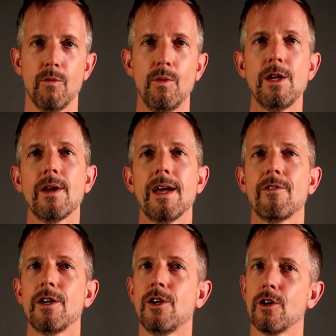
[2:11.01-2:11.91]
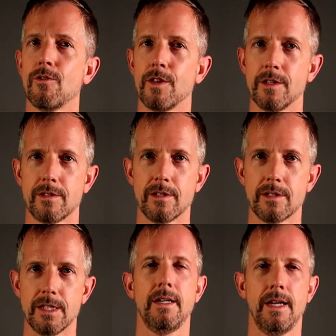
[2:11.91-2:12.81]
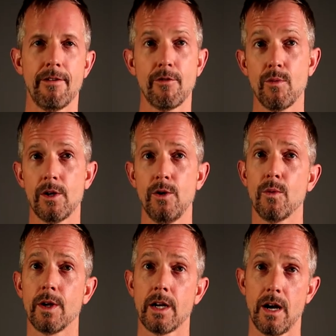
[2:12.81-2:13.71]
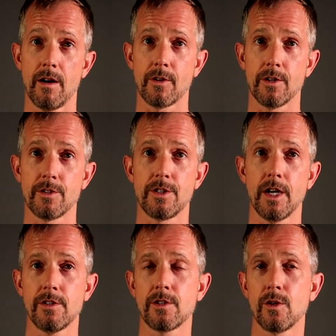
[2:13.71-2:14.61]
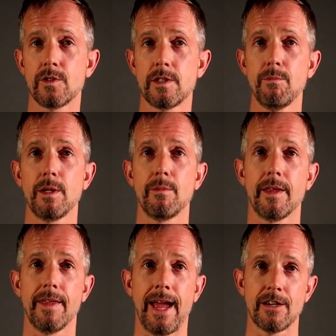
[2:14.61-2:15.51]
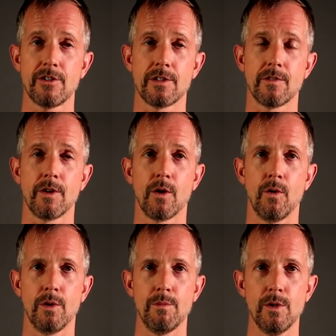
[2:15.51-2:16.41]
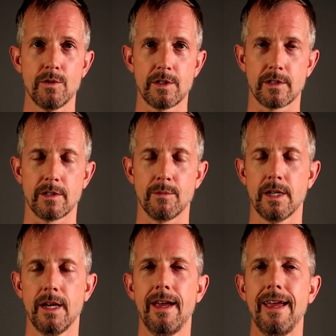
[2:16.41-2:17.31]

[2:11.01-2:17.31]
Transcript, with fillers: We don't have a cure for this disease. Everyone who recovers does so simply by the actions of their own immune systems,